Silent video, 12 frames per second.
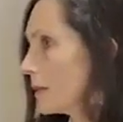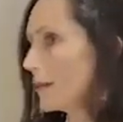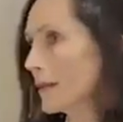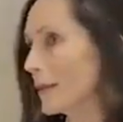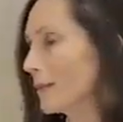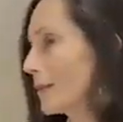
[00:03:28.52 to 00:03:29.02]

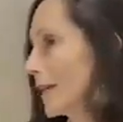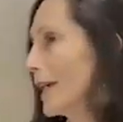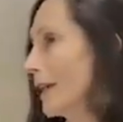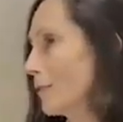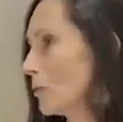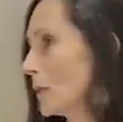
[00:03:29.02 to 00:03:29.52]
they
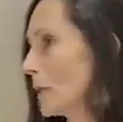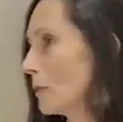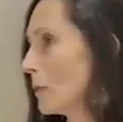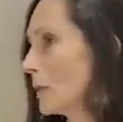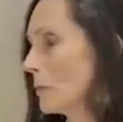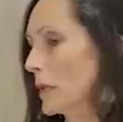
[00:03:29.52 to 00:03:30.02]
have to be
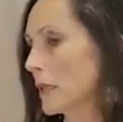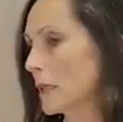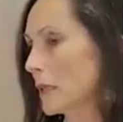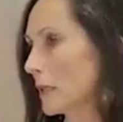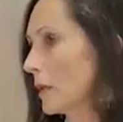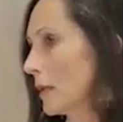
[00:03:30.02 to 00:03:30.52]
made
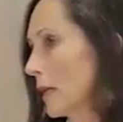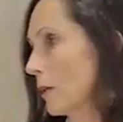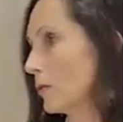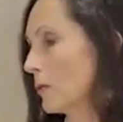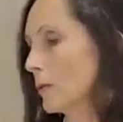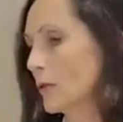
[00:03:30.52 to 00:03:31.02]

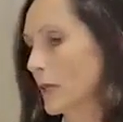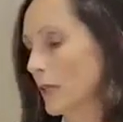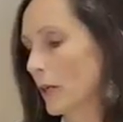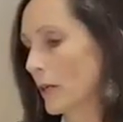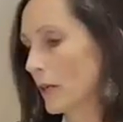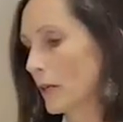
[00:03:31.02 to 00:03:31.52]
accountable.
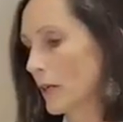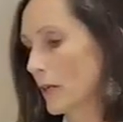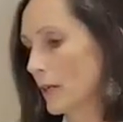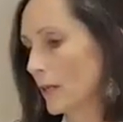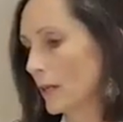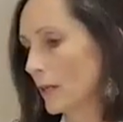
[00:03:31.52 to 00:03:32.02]
They are,
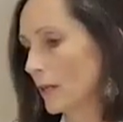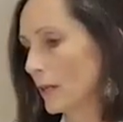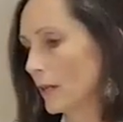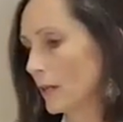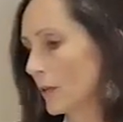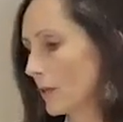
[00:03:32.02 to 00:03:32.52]

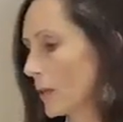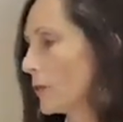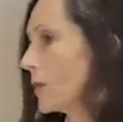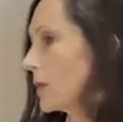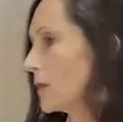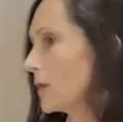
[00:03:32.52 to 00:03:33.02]
if
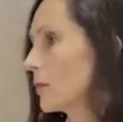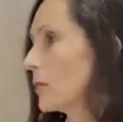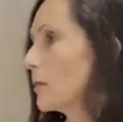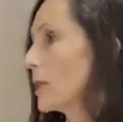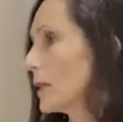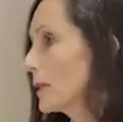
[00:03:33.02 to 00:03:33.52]
there is
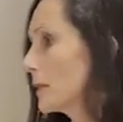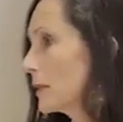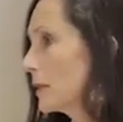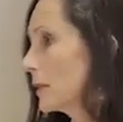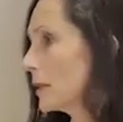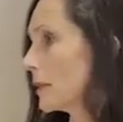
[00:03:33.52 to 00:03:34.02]

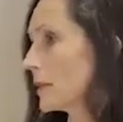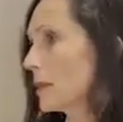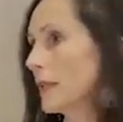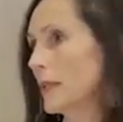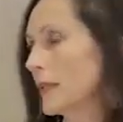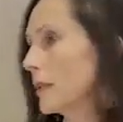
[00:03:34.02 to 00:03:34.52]
criminality,
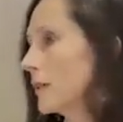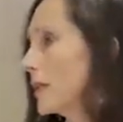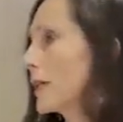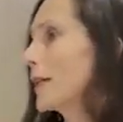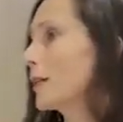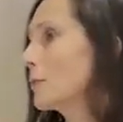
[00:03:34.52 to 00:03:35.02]
they cannot
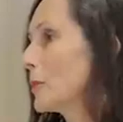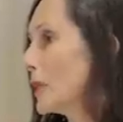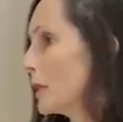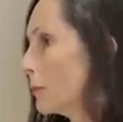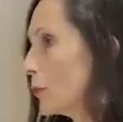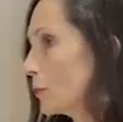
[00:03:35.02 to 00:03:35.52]

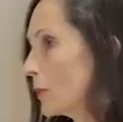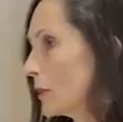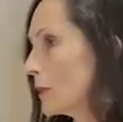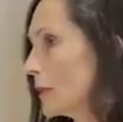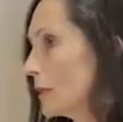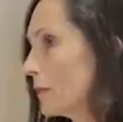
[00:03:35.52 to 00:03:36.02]
be
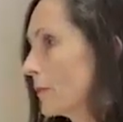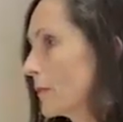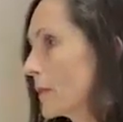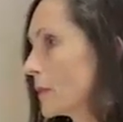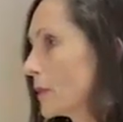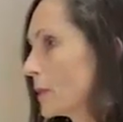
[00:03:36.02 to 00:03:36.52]
impunity.
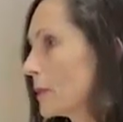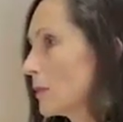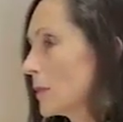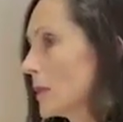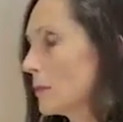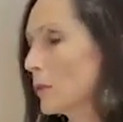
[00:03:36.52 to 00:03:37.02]
Yeah. So this
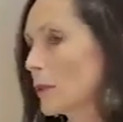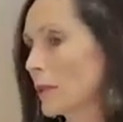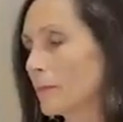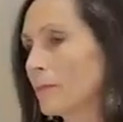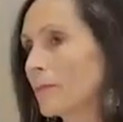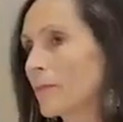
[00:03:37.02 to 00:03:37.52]
is really
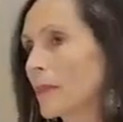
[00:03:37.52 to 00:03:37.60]
important.